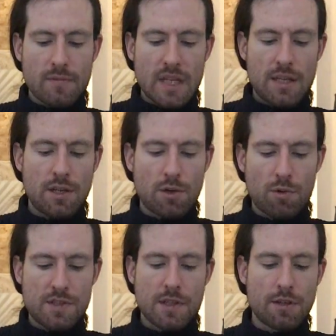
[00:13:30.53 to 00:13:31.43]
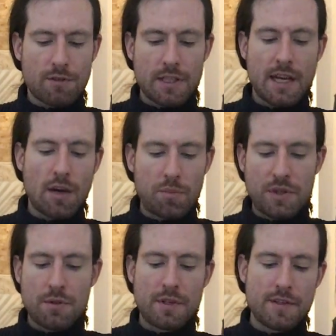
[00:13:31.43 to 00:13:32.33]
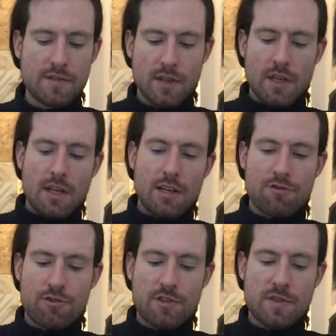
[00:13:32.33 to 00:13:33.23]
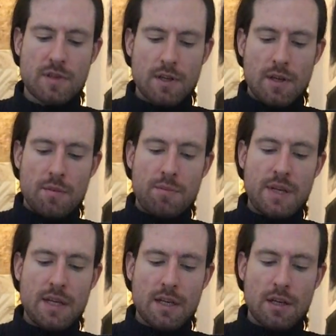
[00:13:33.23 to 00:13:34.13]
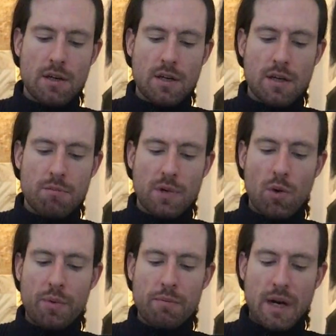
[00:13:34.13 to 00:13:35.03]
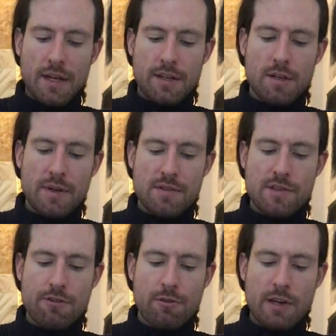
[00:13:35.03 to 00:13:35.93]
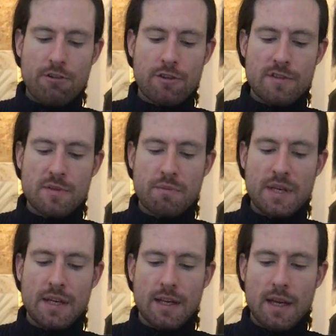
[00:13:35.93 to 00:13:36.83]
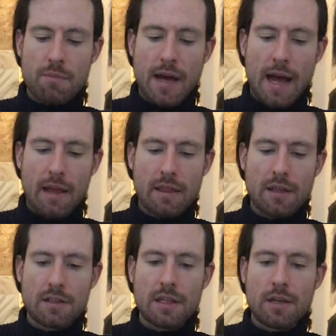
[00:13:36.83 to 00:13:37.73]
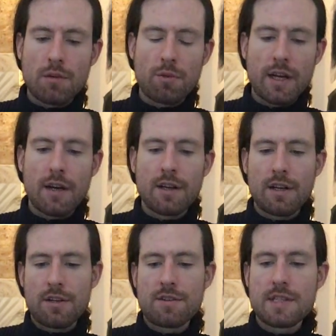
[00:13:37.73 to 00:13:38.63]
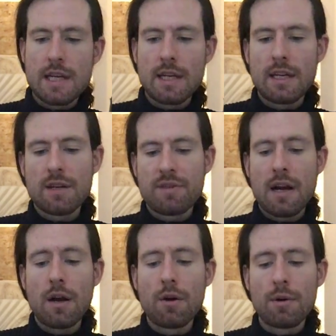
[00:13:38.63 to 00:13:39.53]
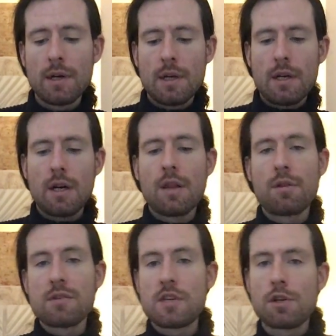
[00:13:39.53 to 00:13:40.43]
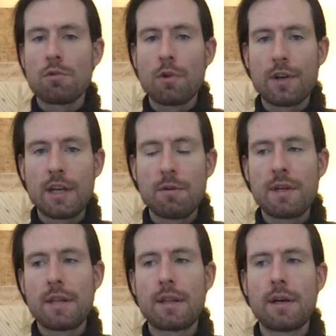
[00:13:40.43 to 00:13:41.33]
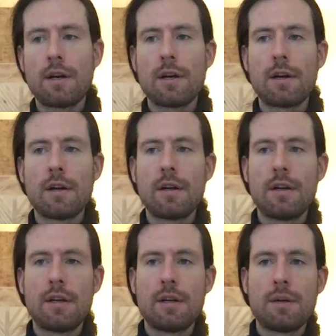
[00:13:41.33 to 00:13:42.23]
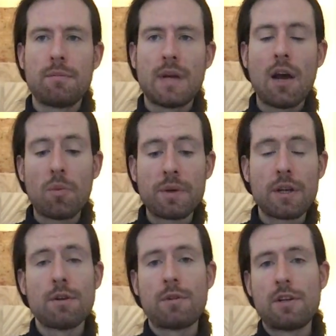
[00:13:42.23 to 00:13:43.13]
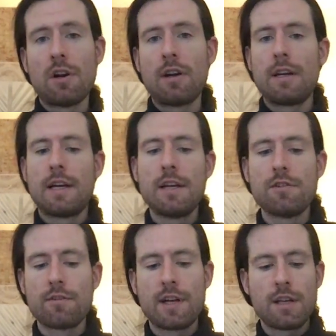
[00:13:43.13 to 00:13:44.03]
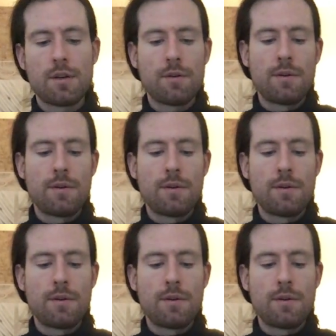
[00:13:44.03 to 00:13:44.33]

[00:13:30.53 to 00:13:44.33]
you know, what's going to really help you is just being open-minded about situations, and being empathically aware and understanding of how those that you're working with are helping you and not hindering you.